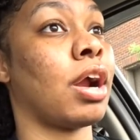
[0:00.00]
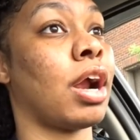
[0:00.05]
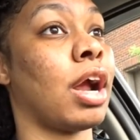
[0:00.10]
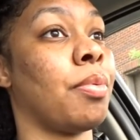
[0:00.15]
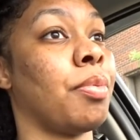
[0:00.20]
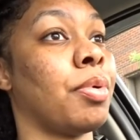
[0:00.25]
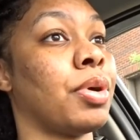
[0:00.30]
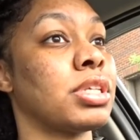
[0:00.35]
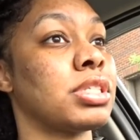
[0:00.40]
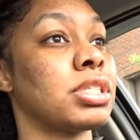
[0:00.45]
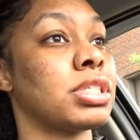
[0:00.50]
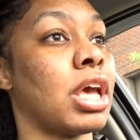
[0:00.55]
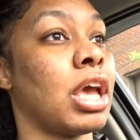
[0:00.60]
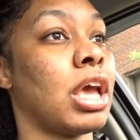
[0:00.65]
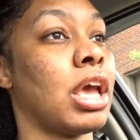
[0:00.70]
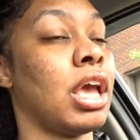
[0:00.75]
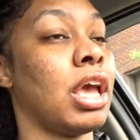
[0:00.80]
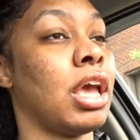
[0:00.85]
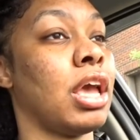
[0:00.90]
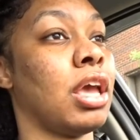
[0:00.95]
I want to
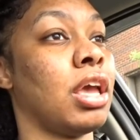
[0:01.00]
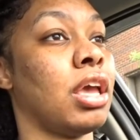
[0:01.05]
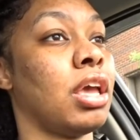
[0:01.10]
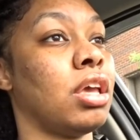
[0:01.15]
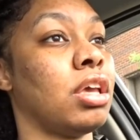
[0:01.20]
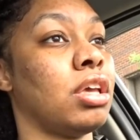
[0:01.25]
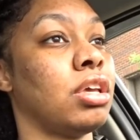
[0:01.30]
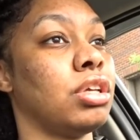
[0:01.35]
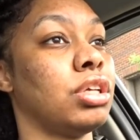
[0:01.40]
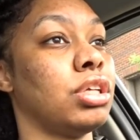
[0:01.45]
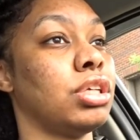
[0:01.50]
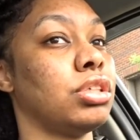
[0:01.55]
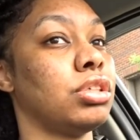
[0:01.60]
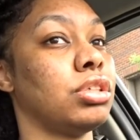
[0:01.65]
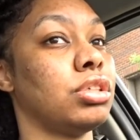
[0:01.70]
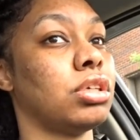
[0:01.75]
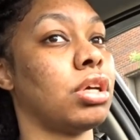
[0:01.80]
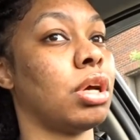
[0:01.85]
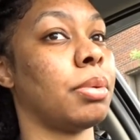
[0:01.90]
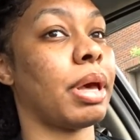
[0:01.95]

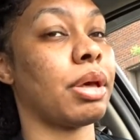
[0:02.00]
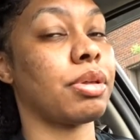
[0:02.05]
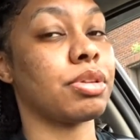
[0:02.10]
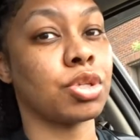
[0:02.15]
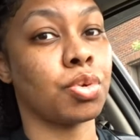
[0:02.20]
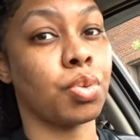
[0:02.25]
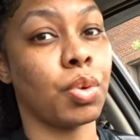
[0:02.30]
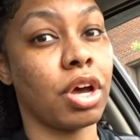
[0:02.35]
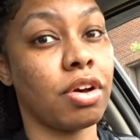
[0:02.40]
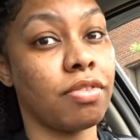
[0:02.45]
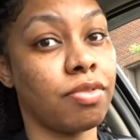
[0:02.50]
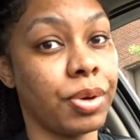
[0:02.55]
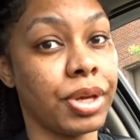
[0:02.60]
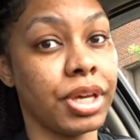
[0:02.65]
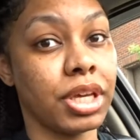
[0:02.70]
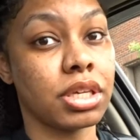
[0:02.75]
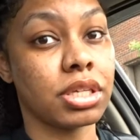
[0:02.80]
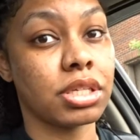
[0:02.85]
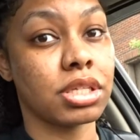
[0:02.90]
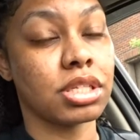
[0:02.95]
say, about 12
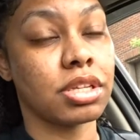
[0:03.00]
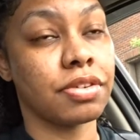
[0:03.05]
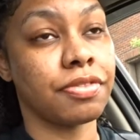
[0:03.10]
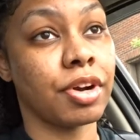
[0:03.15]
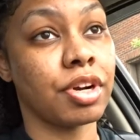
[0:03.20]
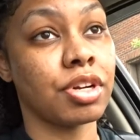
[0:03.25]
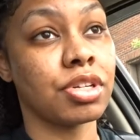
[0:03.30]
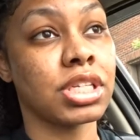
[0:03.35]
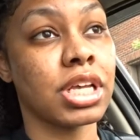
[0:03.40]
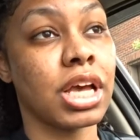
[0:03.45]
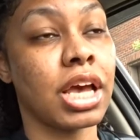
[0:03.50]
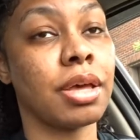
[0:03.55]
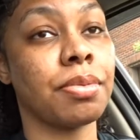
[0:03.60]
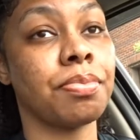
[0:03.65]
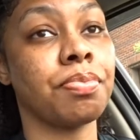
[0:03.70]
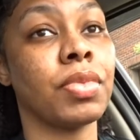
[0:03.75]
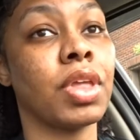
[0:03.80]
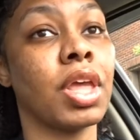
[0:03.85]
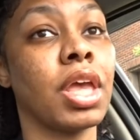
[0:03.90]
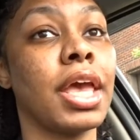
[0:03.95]
weeks the first
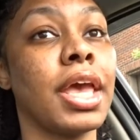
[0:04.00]
time.